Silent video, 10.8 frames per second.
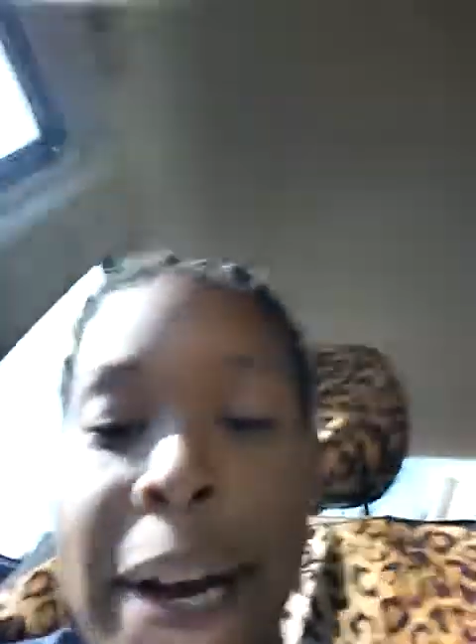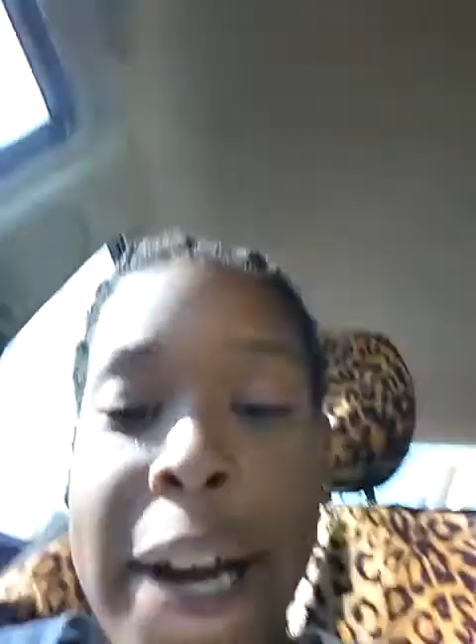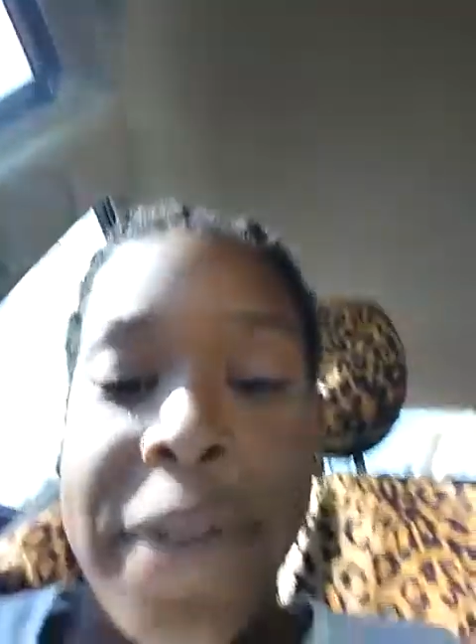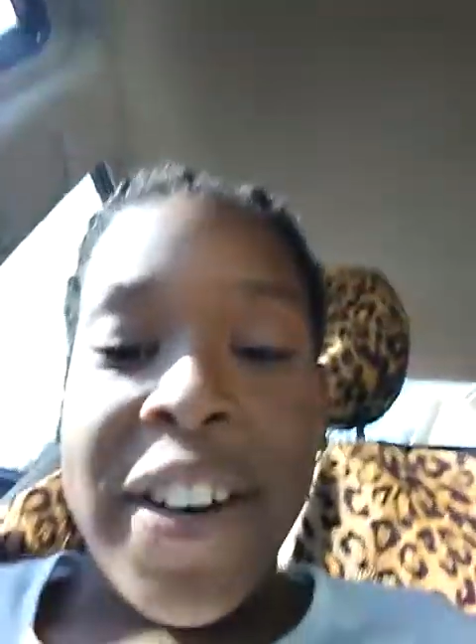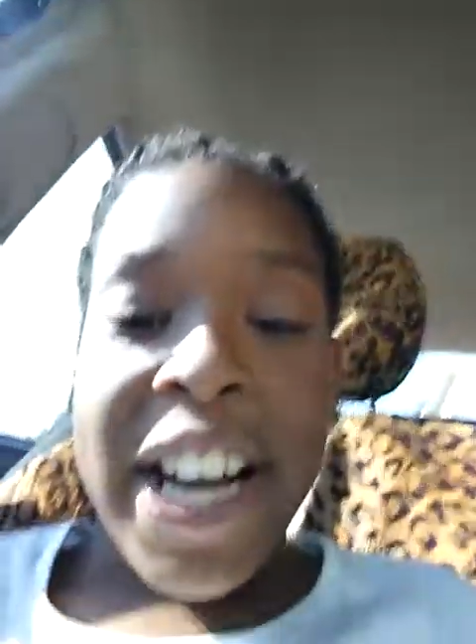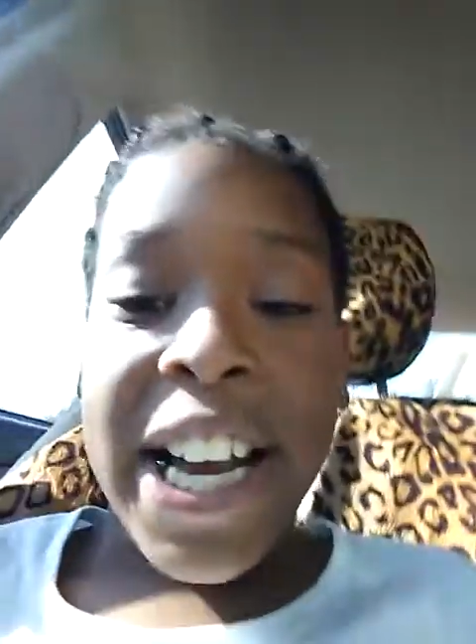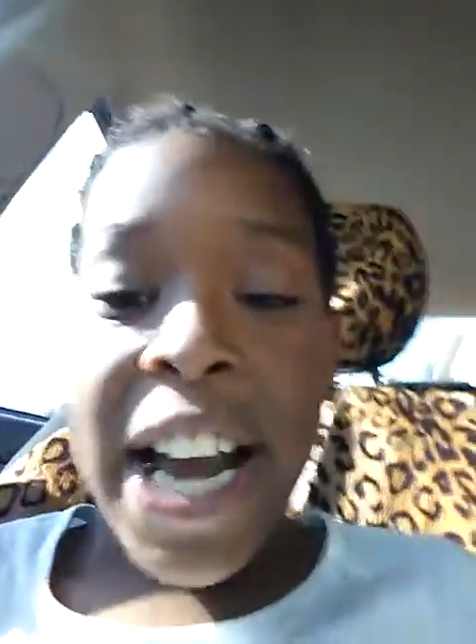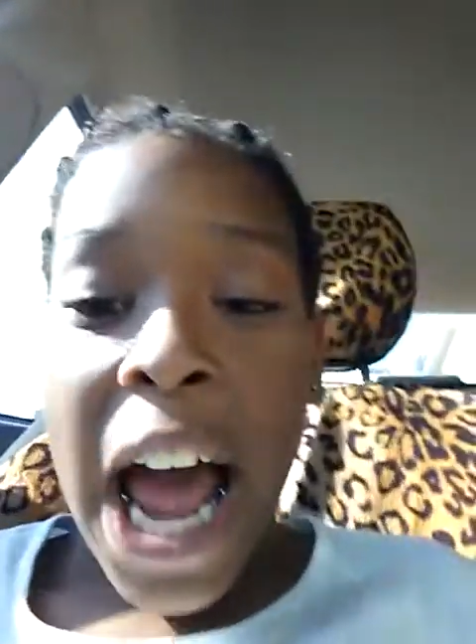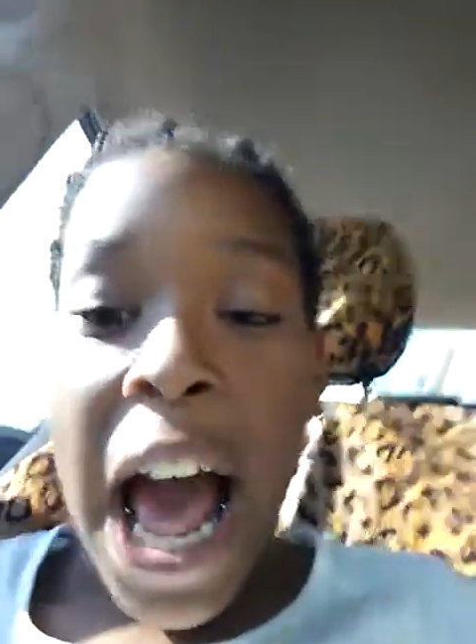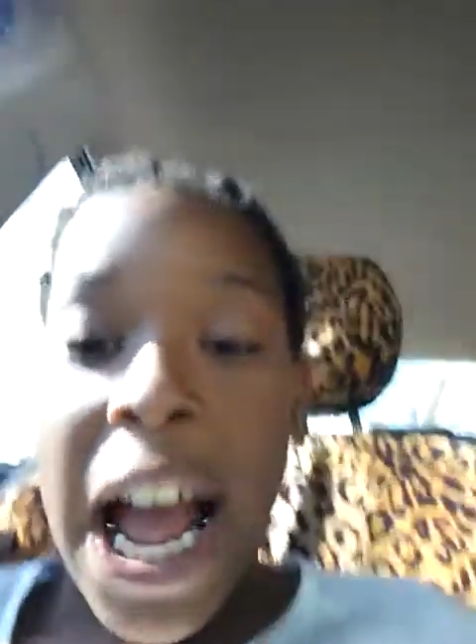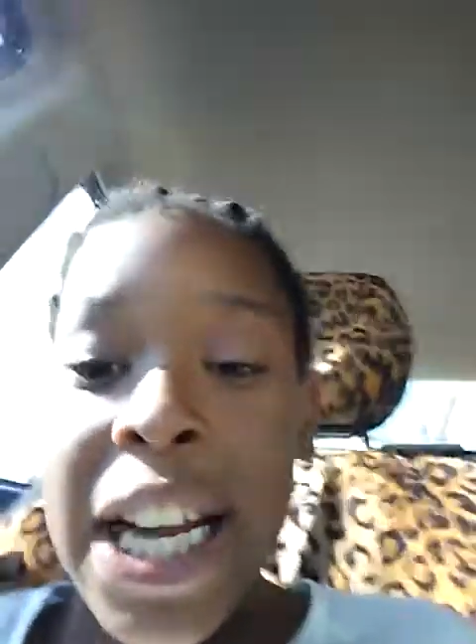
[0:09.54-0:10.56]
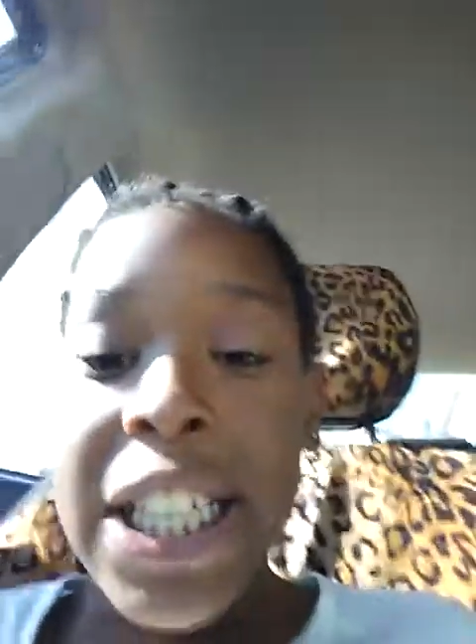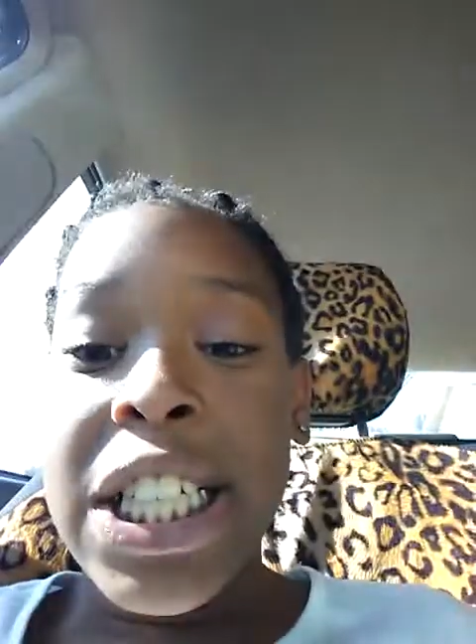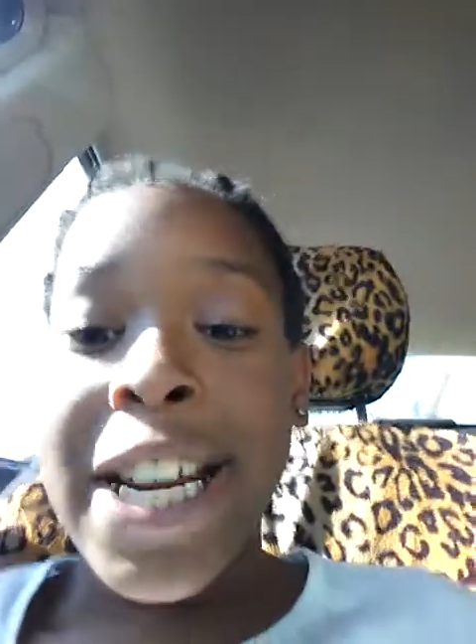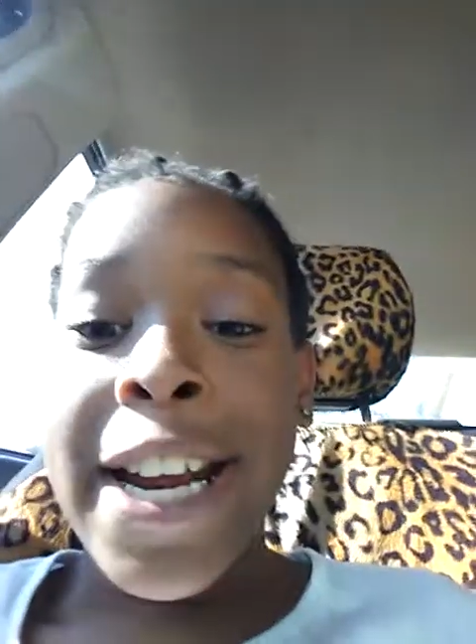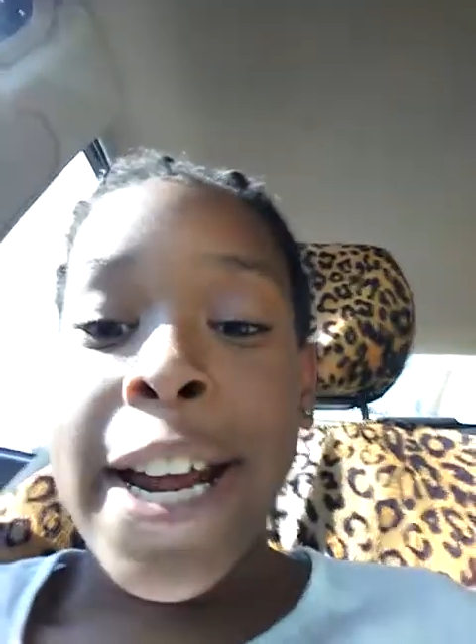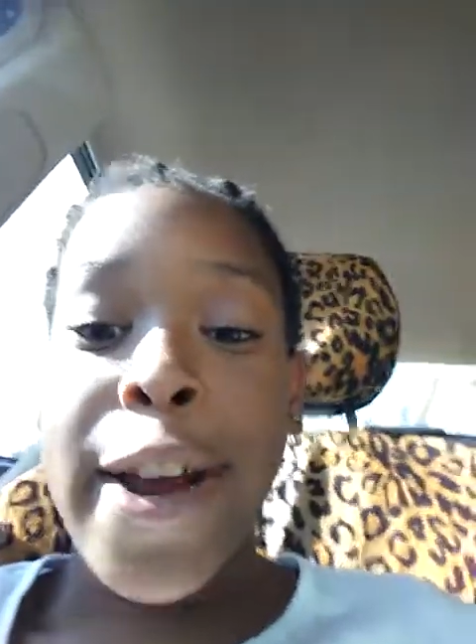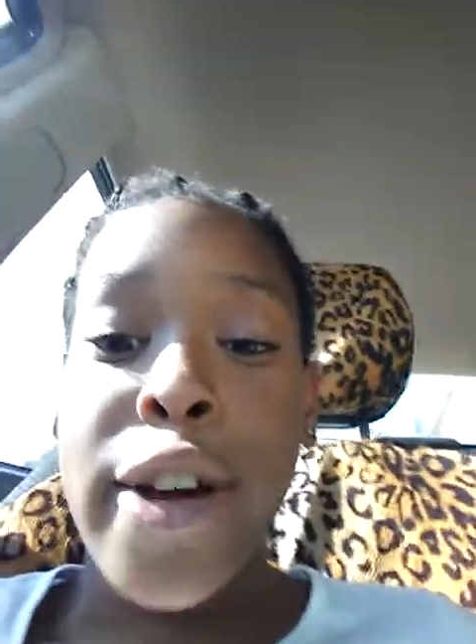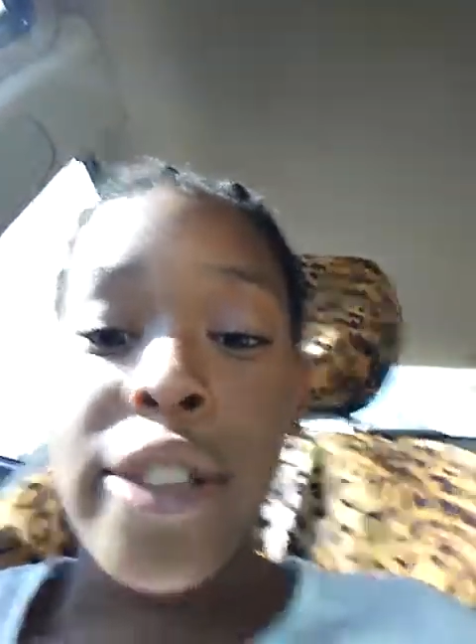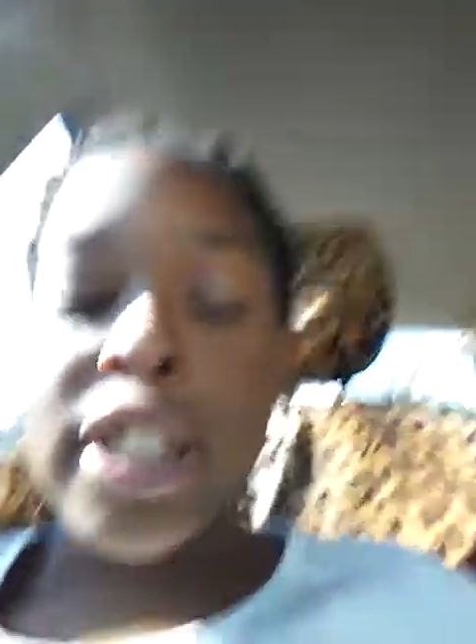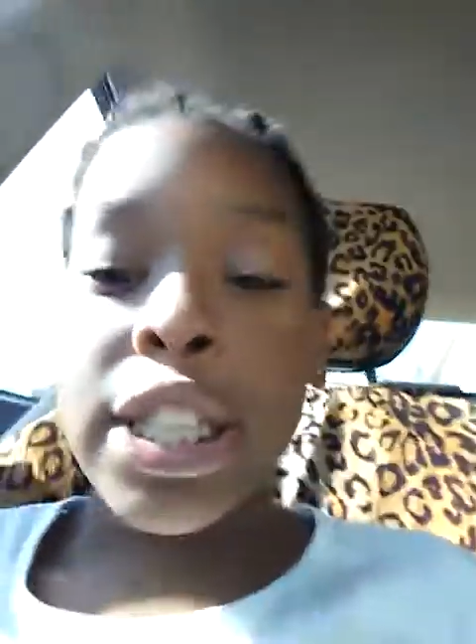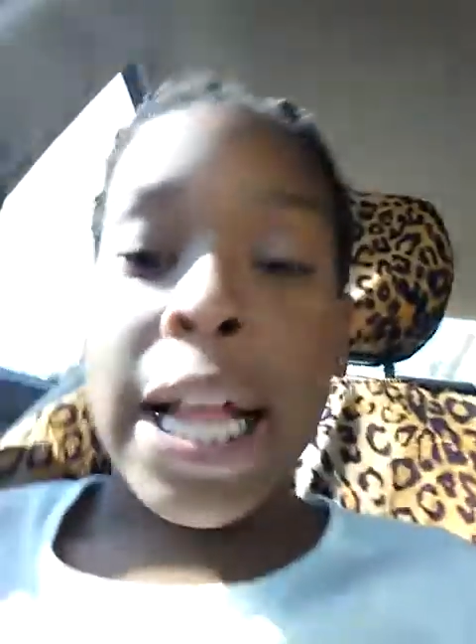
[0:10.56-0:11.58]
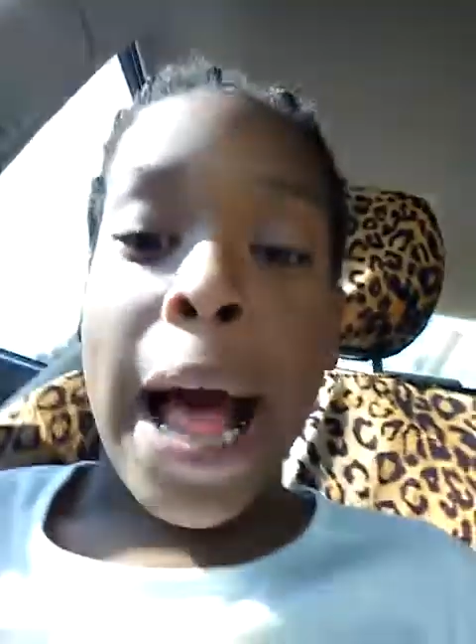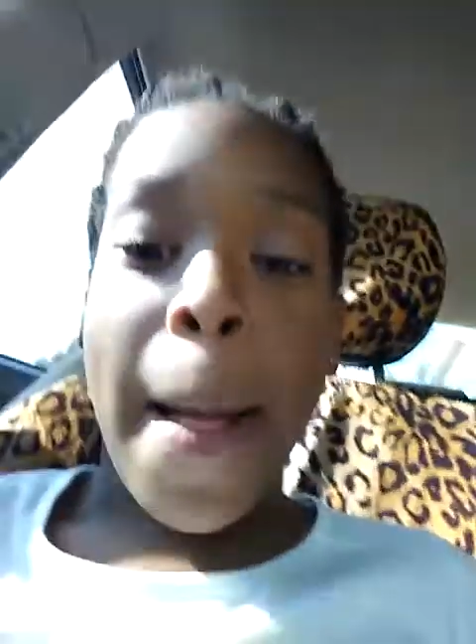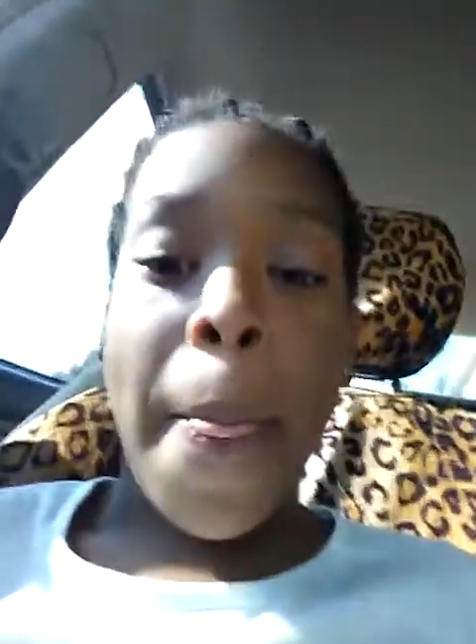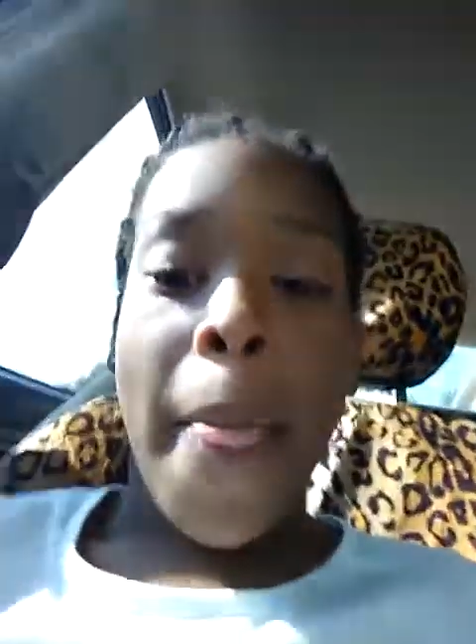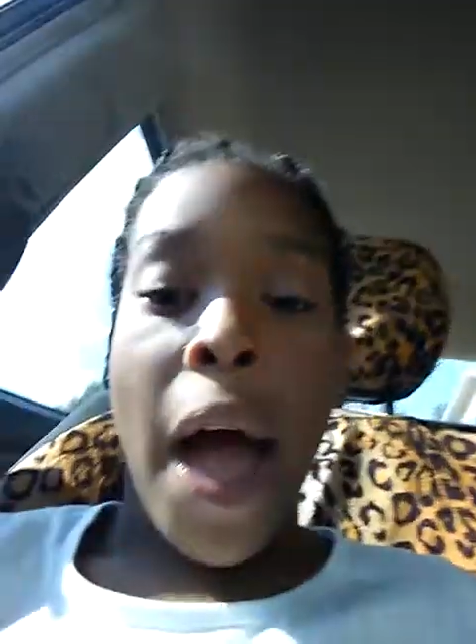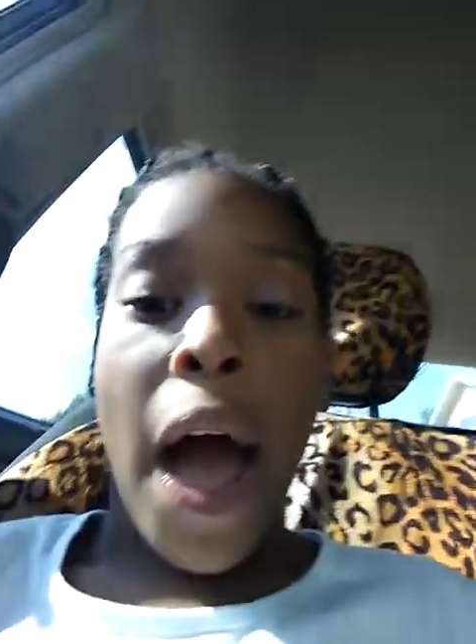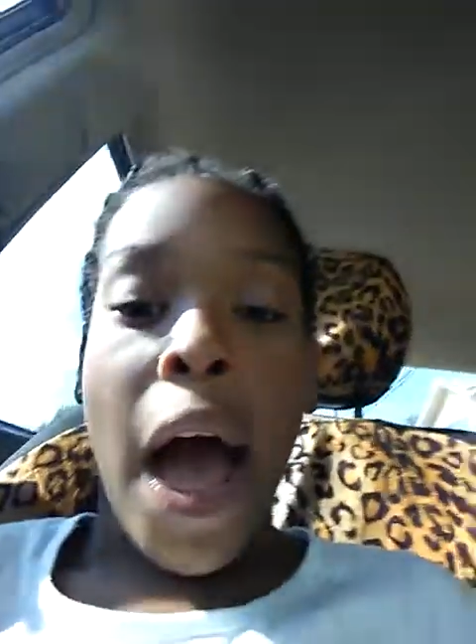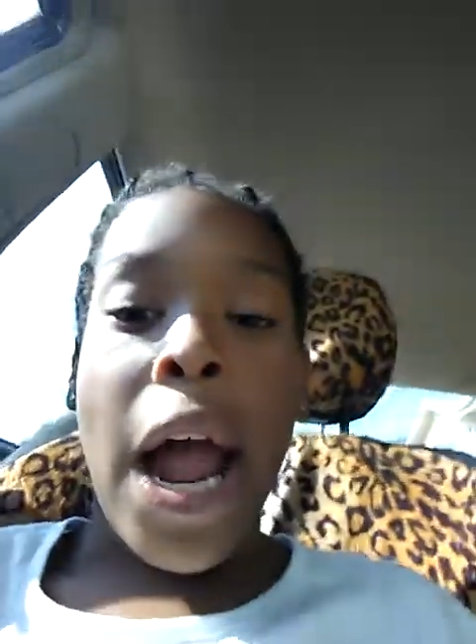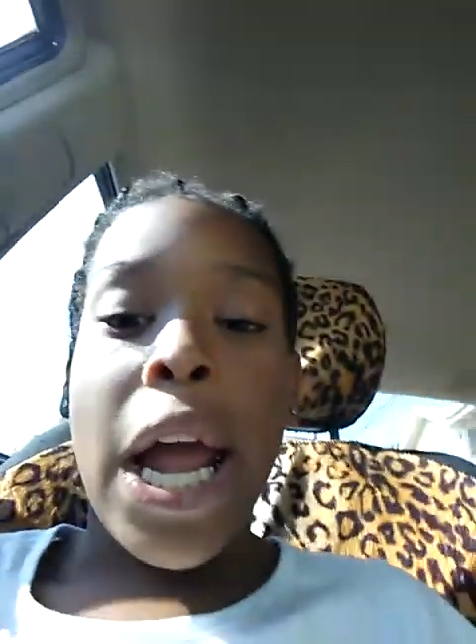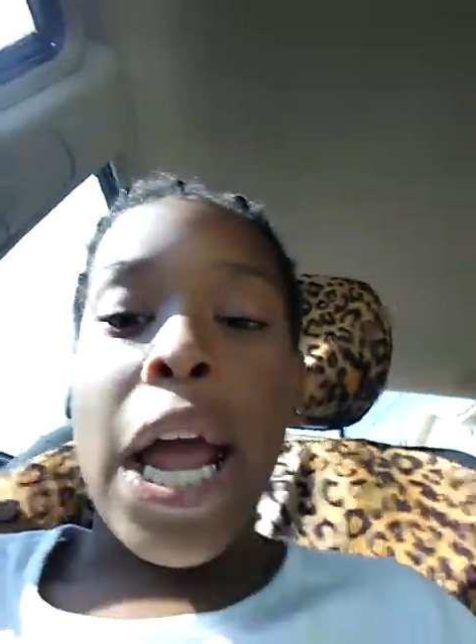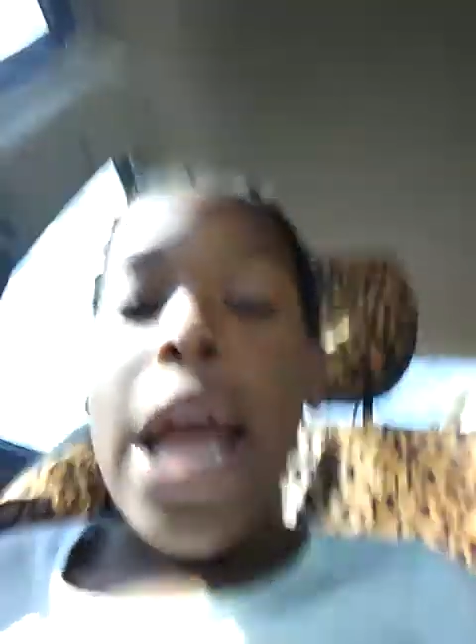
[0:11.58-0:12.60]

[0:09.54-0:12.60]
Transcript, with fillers: been here for nine years because I'm nine.